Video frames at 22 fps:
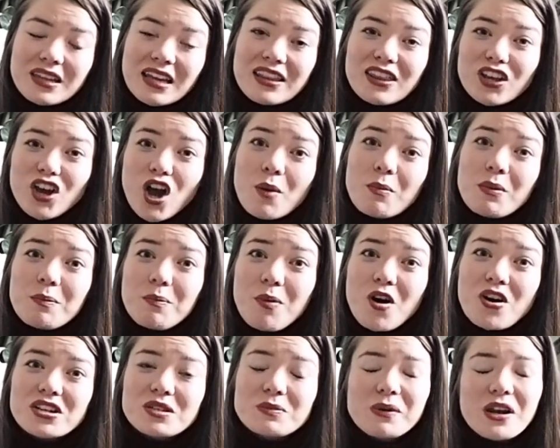the comment
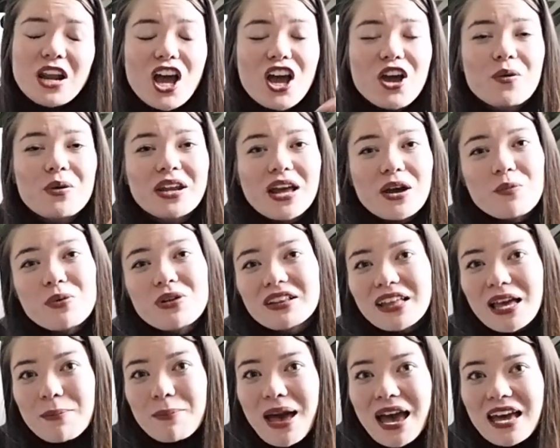box below and I will
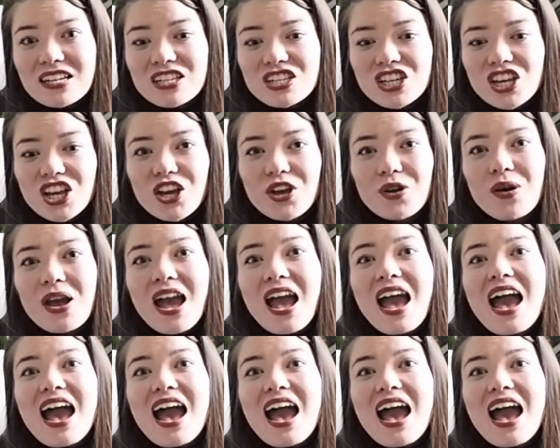get back to you.